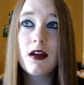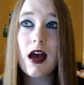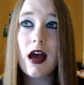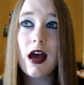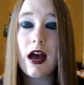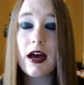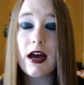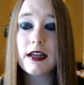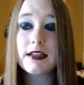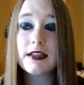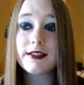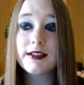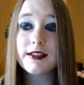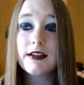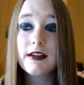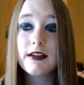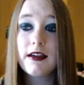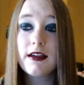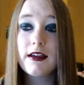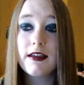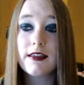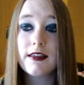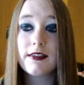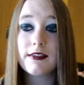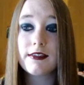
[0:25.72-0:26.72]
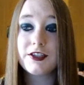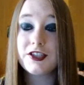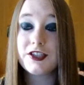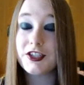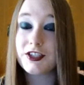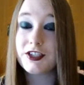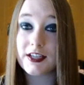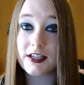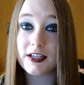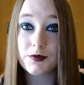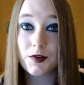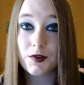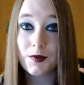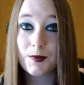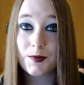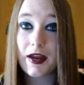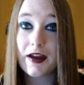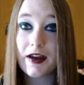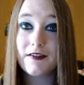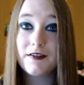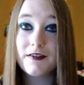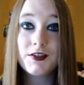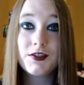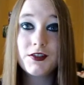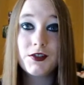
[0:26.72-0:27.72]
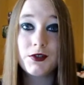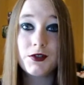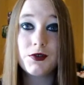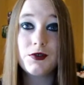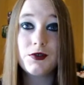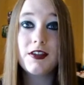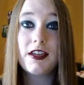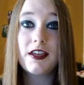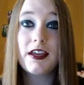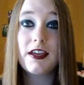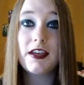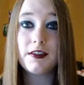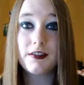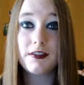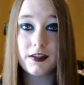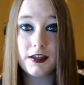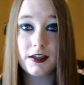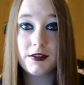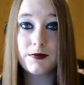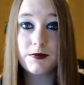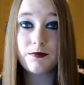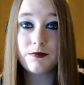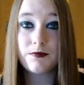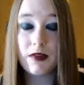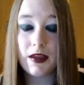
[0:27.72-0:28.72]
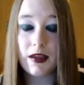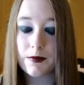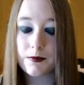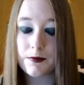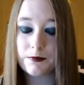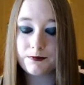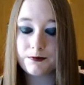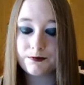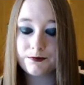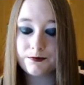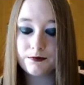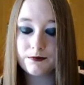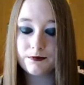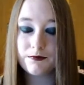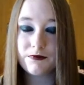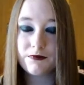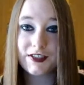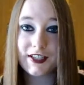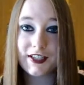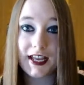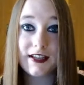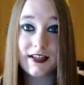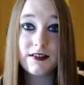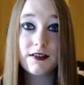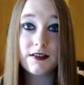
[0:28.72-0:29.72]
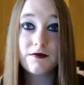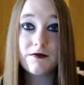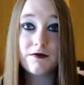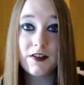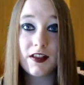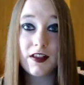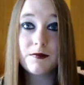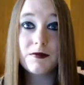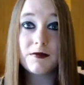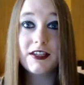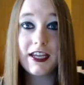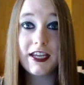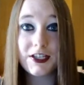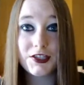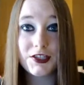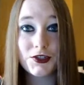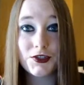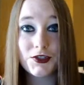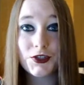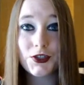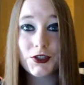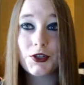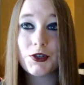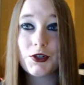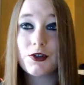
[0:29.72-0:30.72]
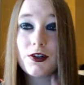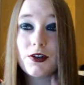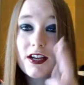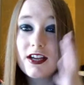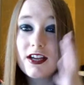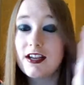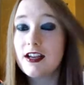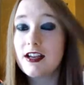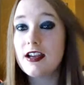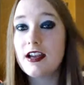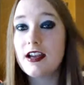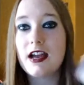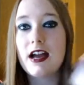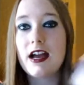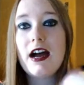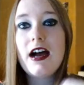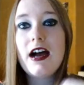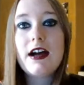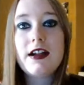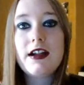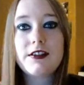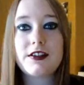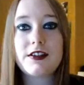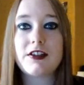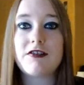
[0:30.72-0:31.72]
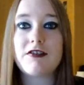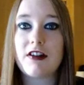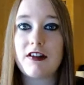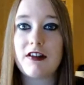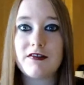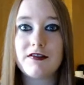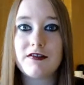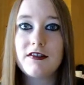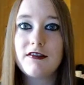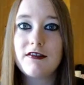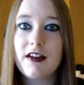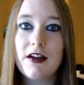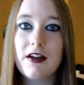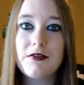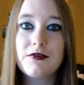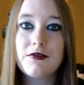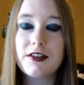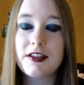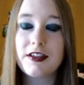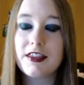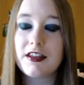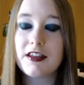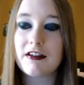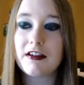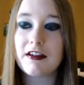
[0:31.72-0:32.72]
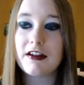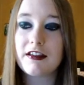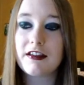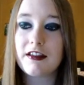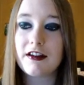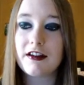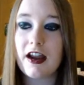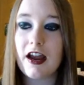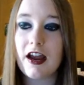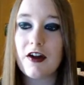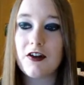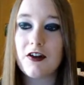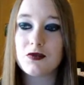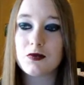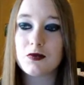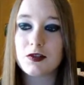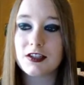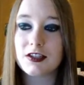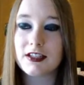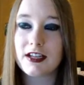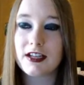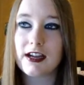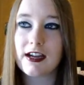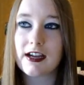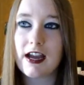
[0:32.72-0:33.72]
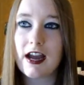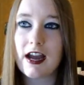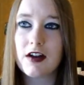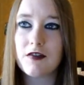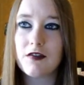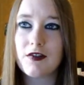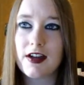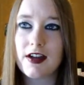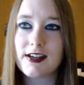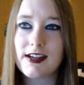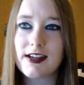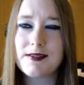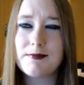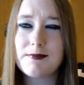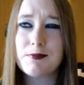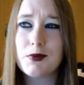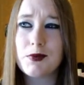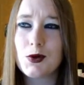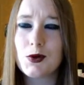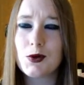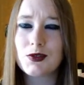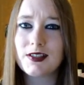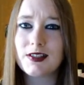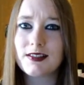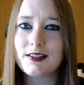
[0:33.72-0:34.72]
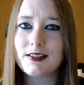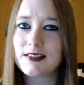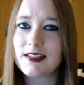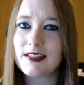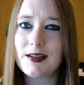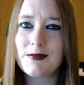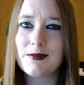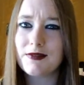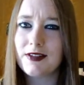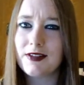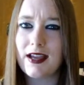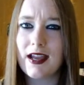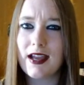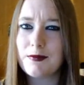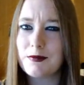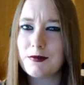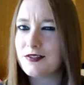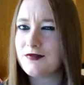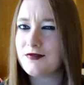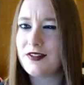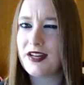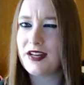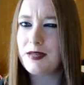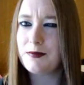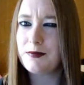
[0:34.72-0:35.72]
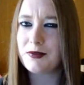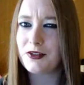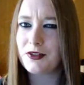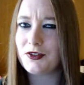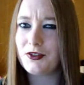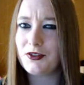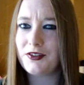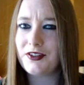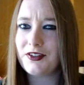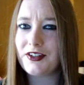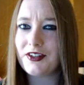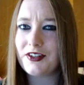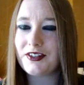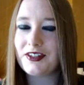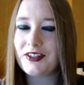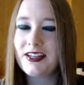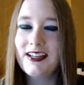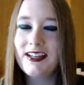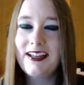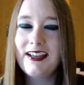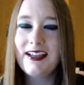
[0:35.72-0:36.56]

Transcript: and she says what her parents do. They, they um, presented film and nature show and they travel around in their their house which is like a caravan and a boat at the same time. It's very peculiar